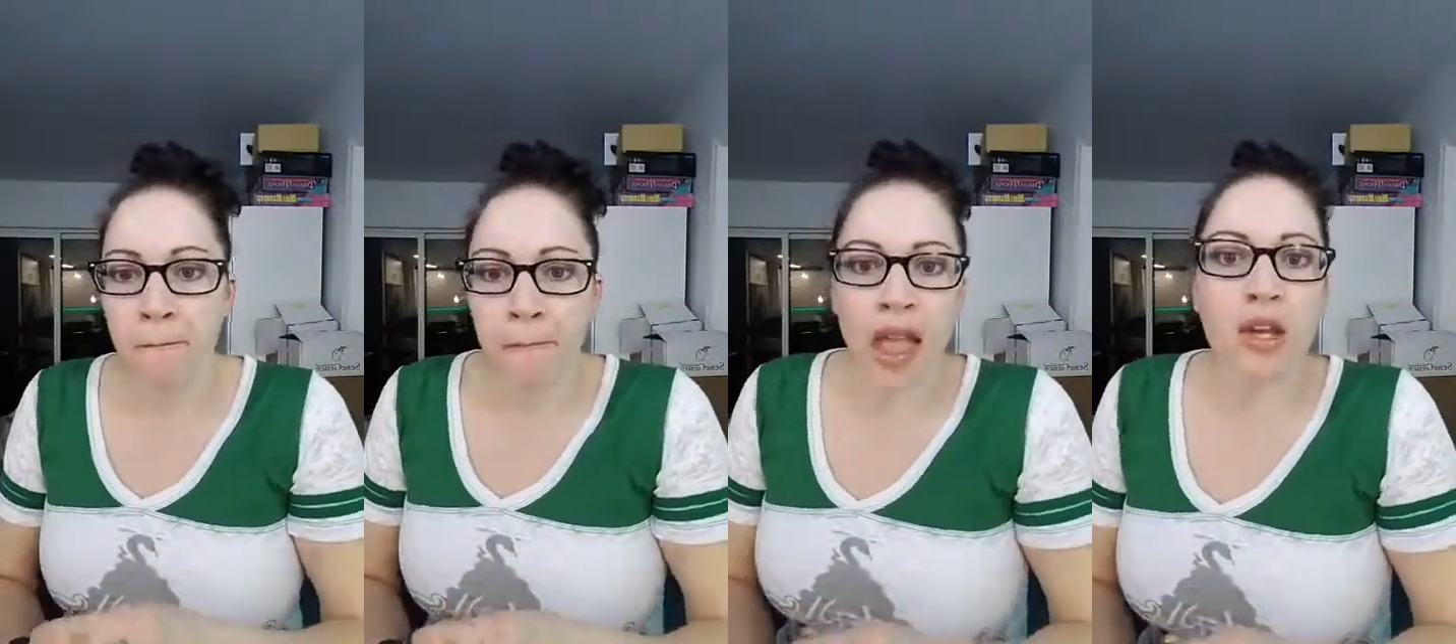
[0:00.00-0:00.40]

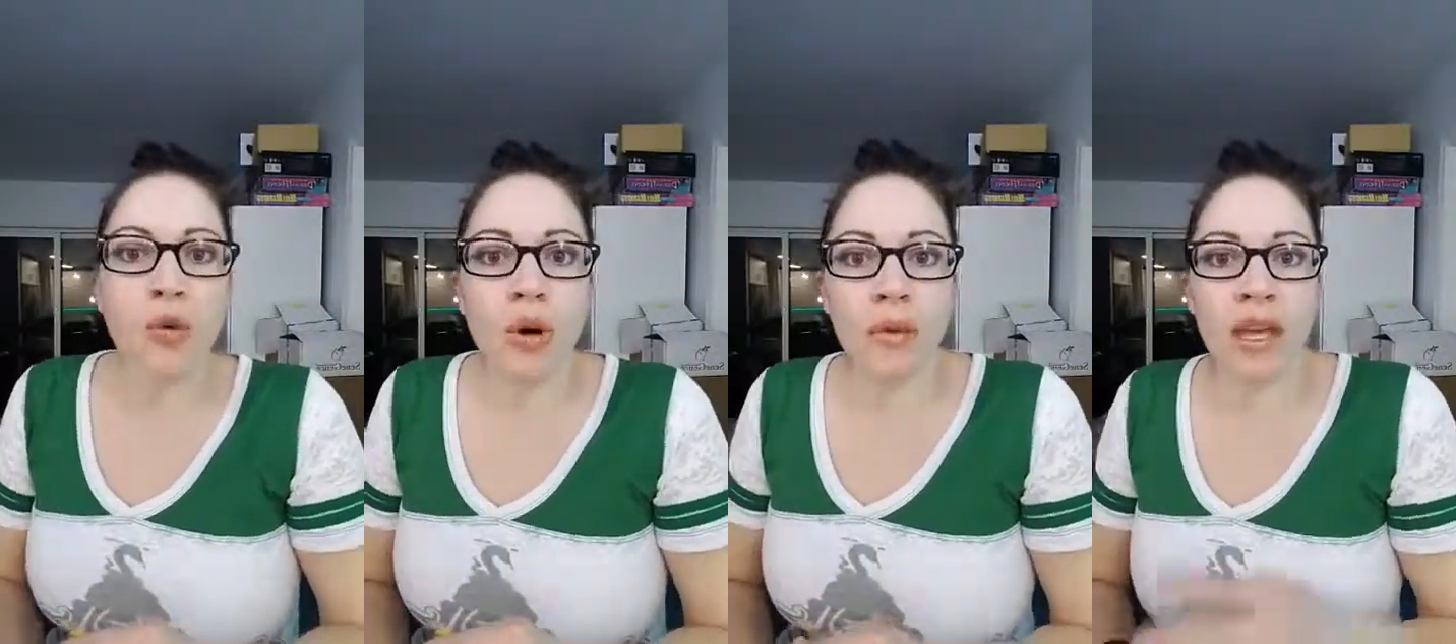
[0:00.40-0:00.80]
And you
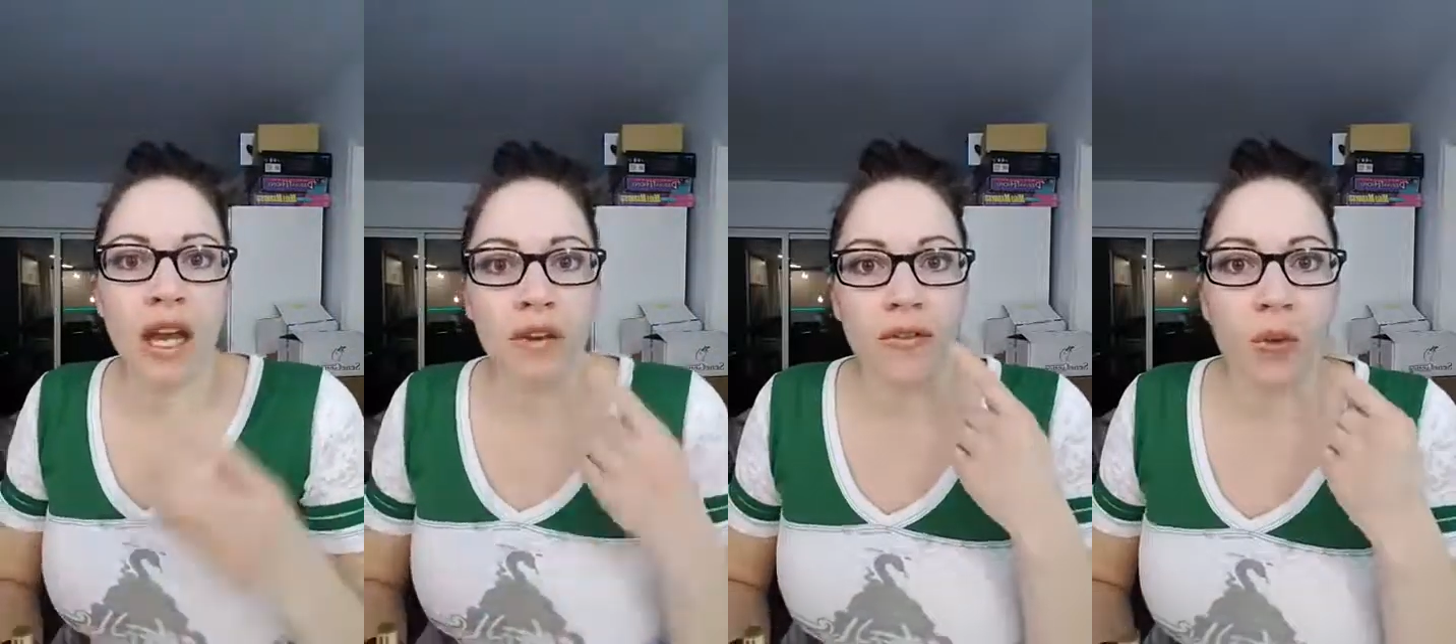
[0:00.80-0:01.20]
want to be
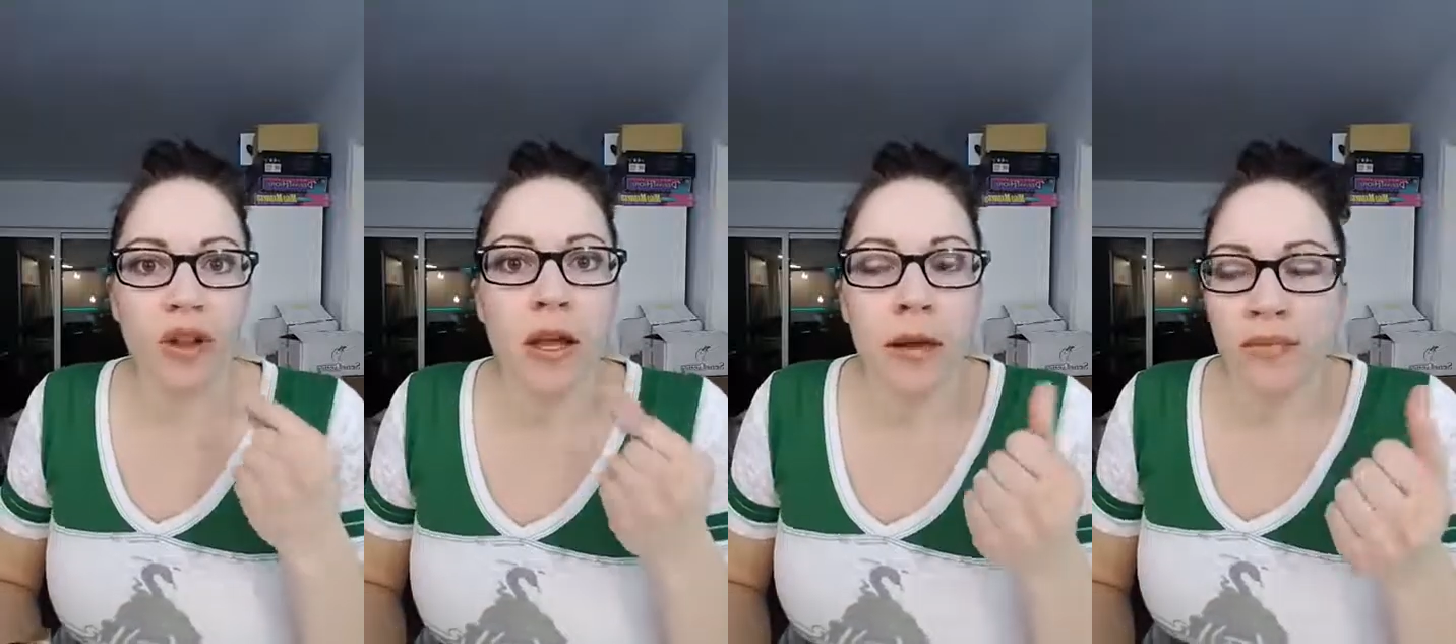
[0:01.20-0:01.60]
careful
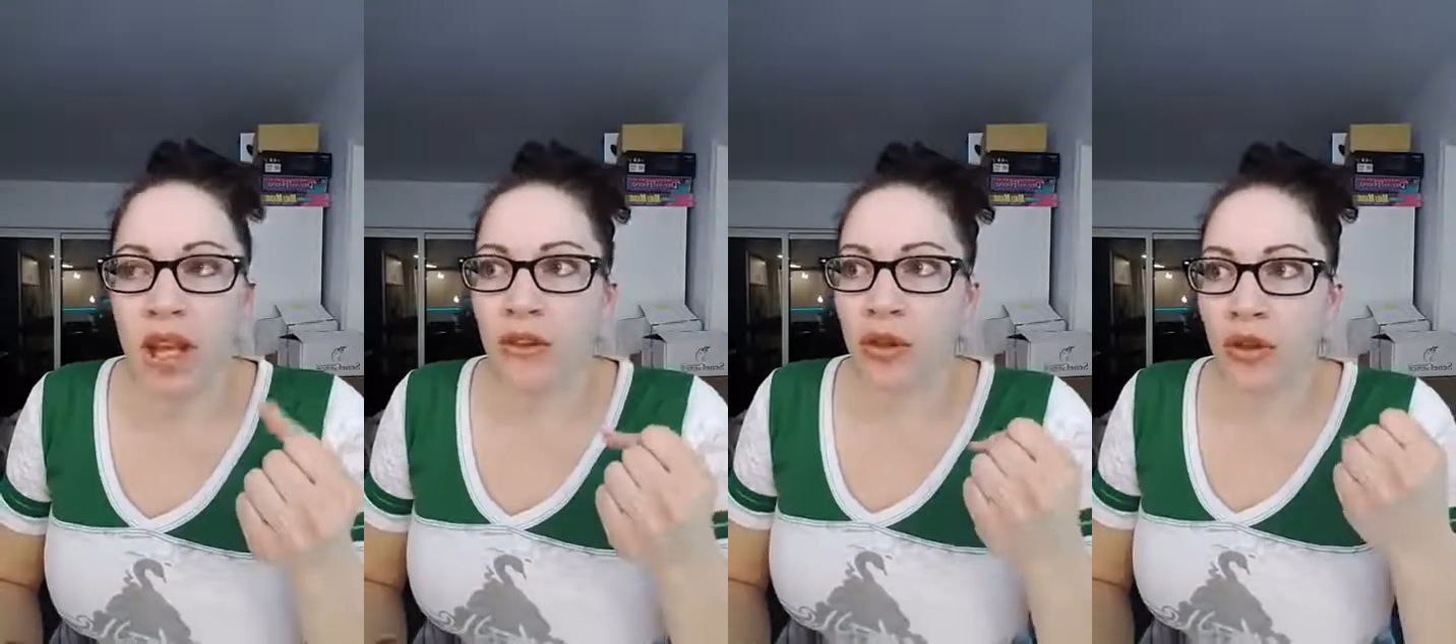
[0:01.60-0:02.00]
with,
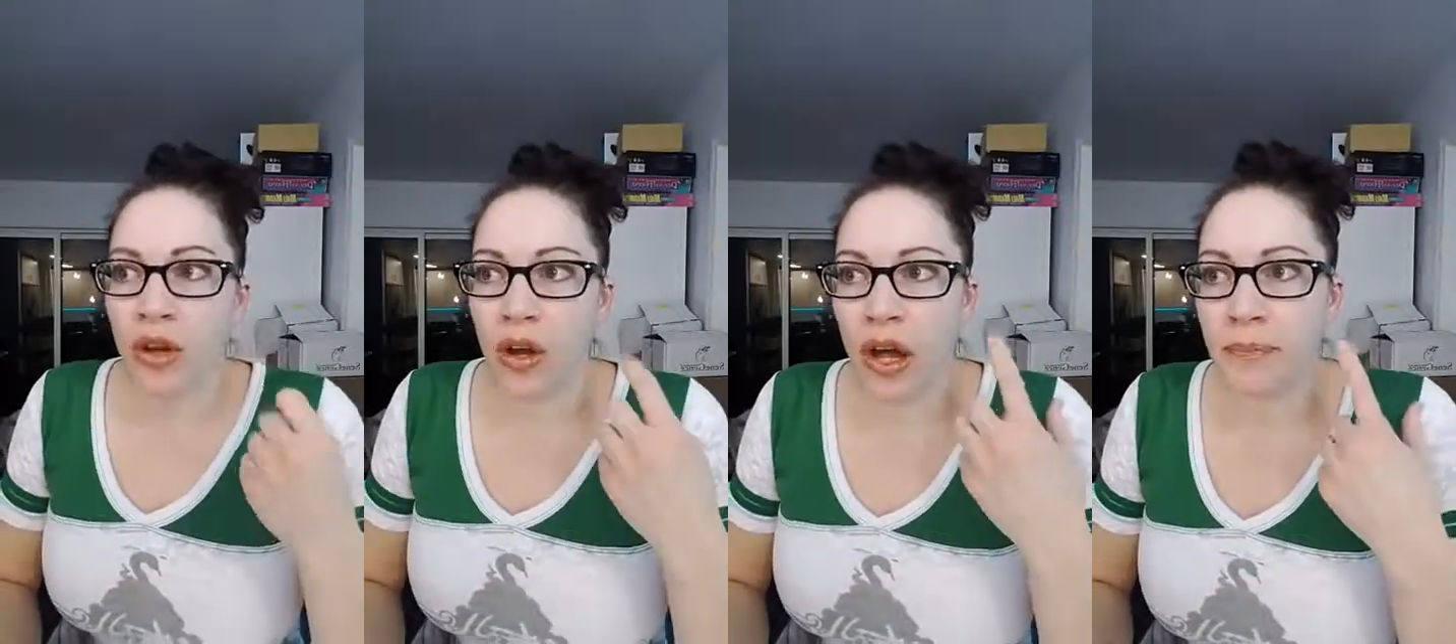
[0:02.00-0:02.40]
if you're
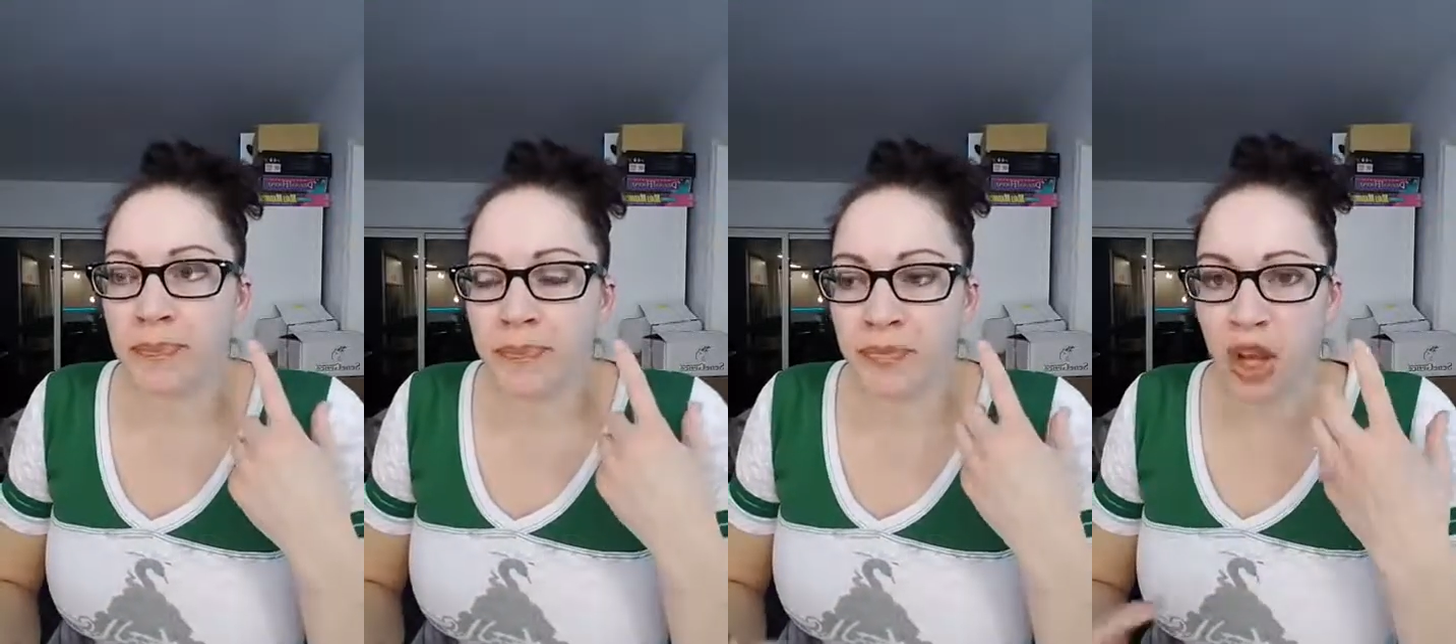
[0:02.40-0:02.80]

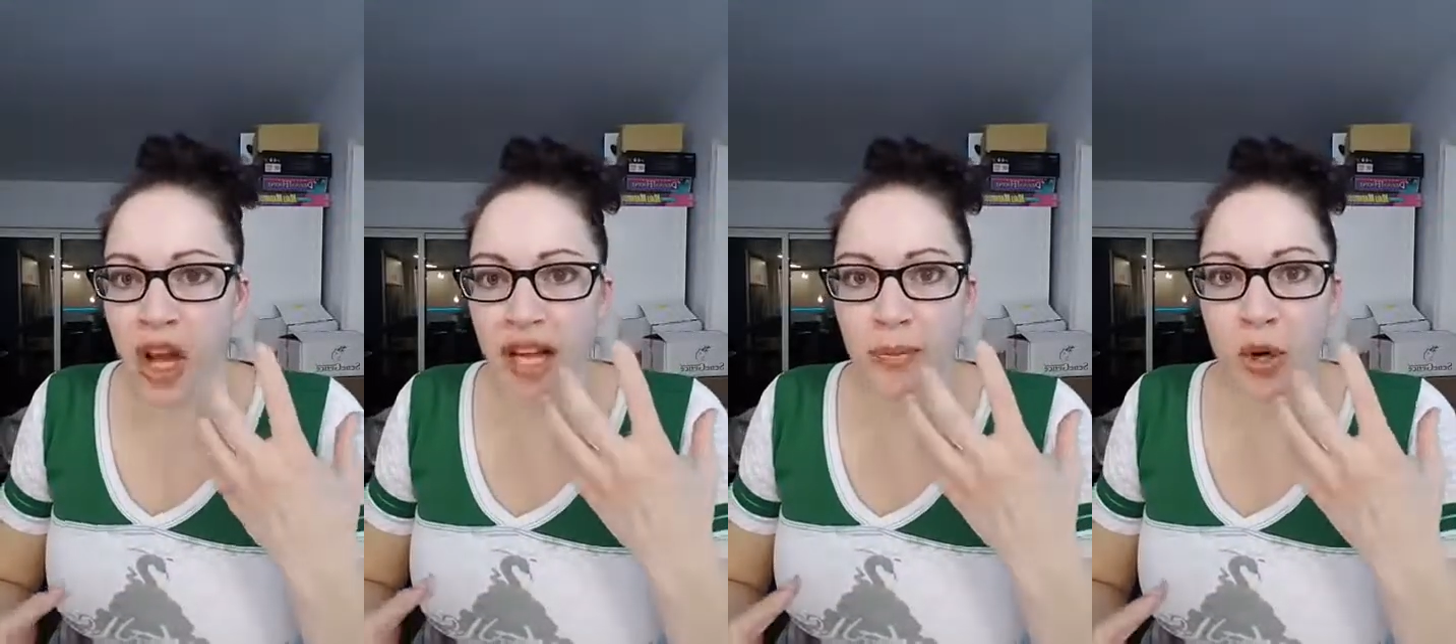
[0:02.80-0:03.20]
the
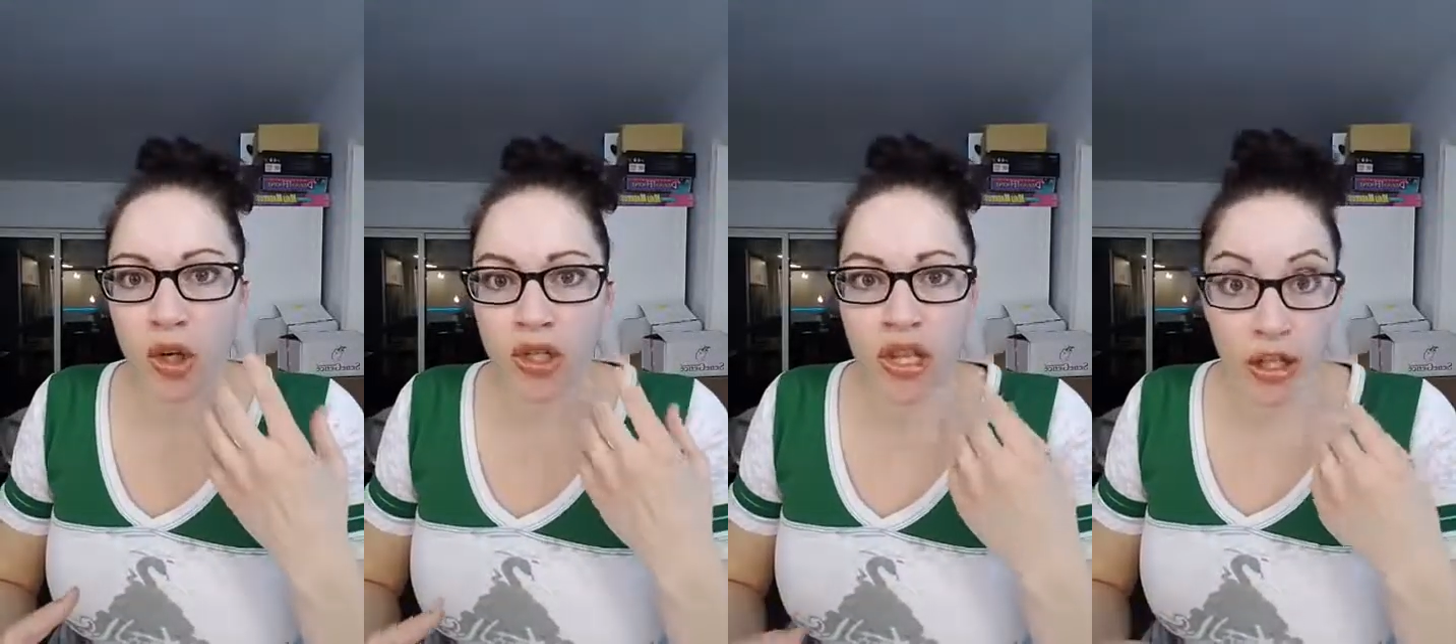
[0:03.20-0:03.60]
kind of
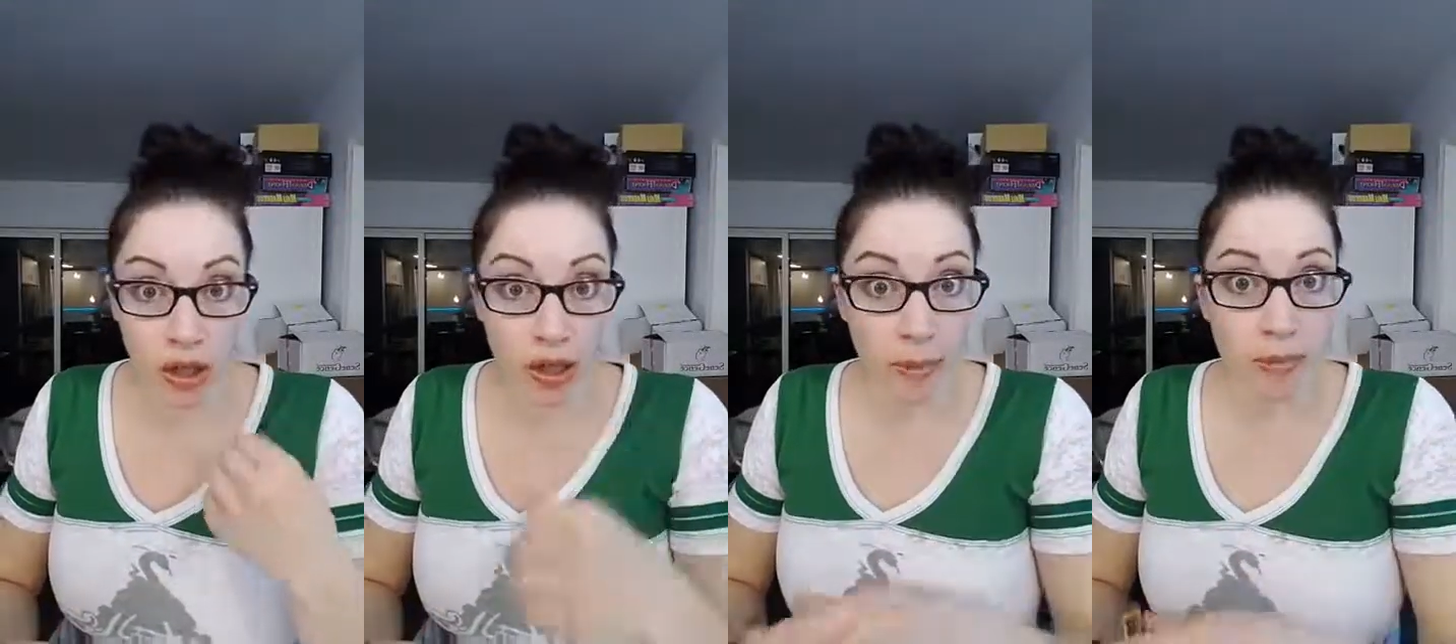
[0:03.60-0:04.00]
person that
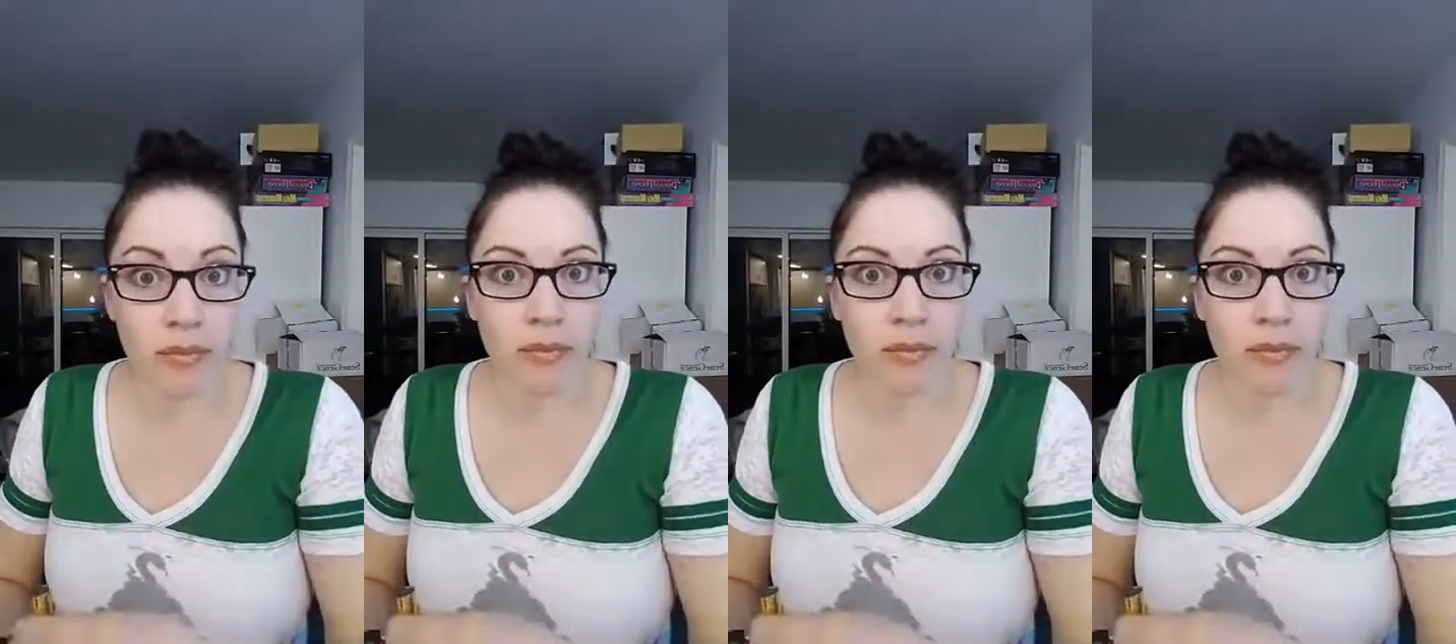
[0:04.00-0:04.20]
lip